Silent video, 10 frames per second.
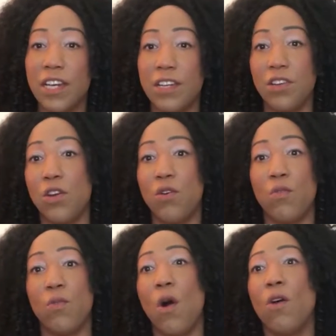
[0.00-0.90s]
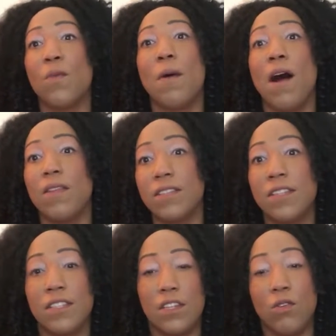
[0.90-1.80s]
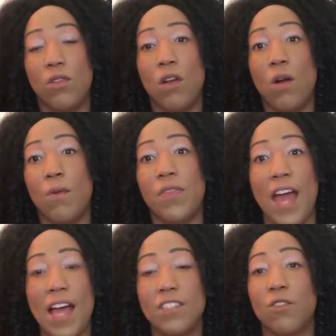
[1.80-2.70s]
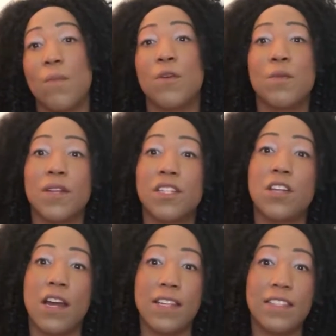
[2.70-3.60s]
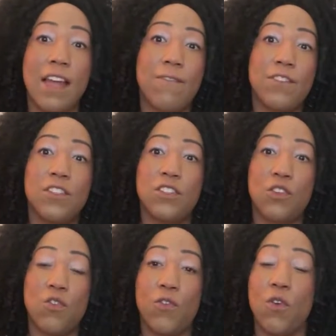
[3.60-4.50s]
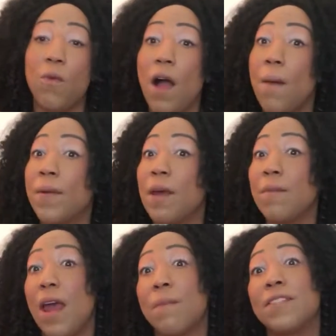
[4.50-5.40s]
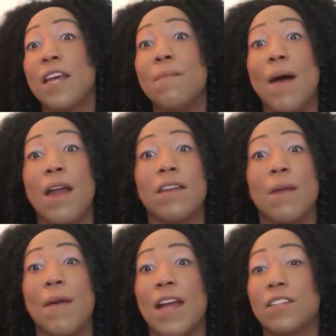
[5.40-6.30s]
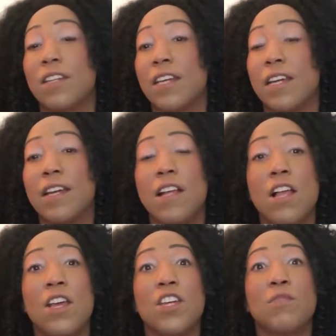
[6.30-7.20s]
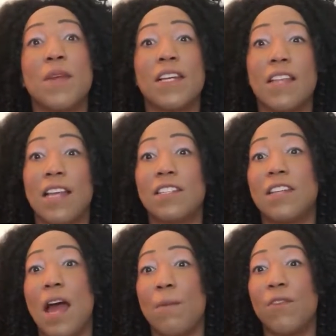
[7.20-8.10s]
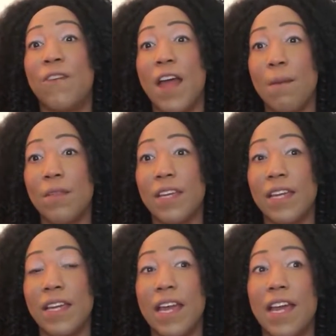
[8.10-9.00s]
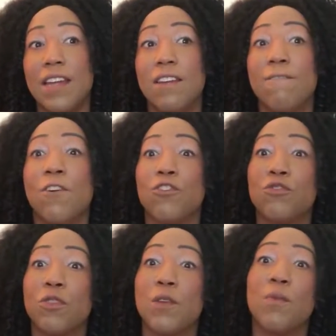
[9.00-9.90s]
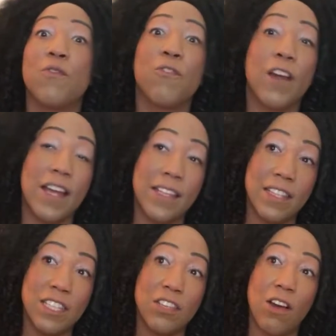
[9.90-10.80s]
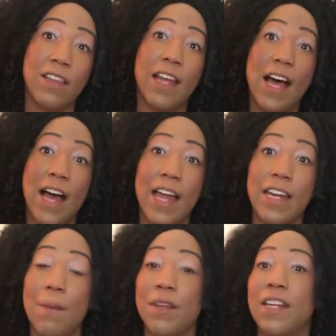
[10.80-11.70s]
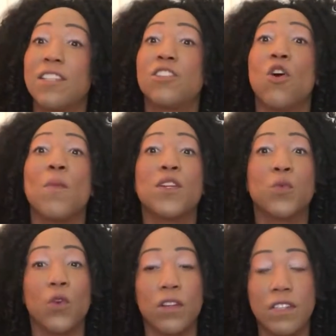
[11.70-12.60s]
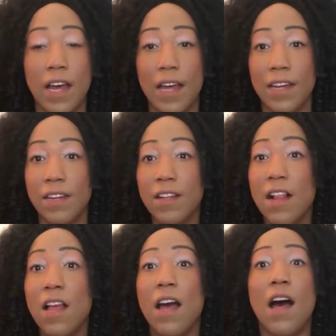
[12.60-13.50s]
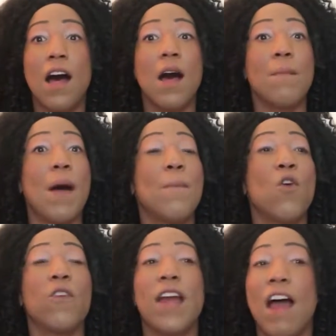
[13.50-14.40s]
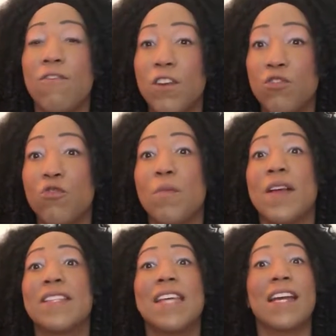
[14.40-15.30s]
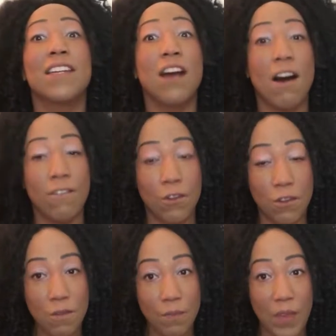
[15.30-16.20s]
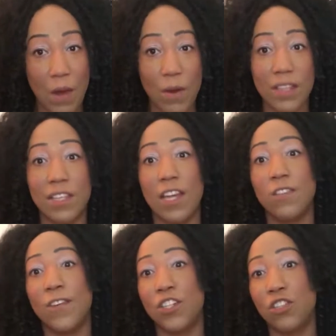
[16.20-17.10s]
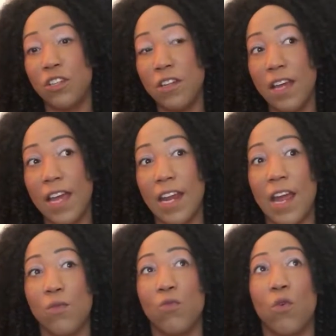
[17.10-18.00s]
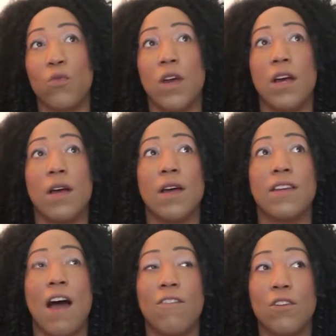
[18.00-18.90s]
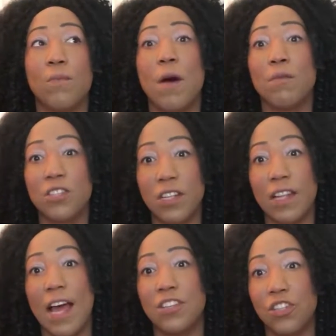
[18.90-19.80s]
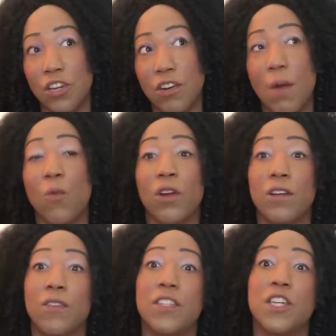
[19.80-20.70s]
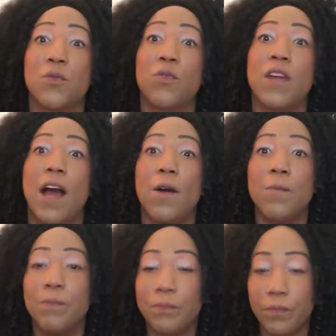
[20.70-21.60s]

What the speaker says: it, all the policies that go along with that. So I'm pretty much stuck in San Francisco for a while, but I'm not upset about it. I'm actually spending lots of time with family and virtually with friends online. I'm getting so much work done. I'm over halfway through with my second novel. I write science fiction, and I wrote a novel, published it last year, and I'm working on the sequel now.